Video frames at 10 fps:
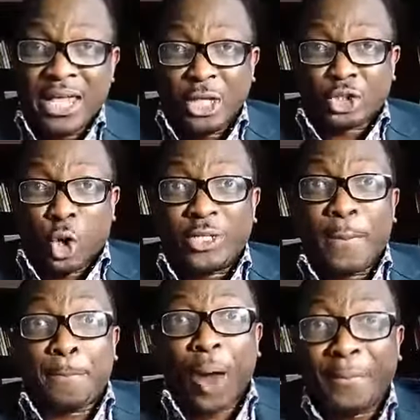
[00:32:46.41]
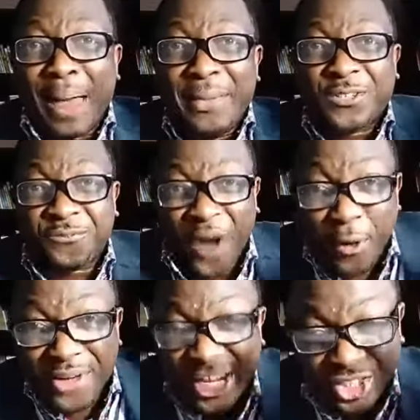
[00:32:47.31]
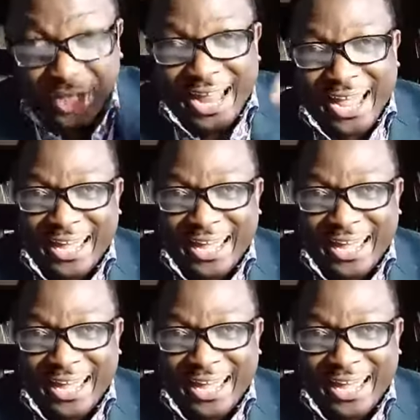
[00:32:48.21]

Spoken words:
So the problem is foundational.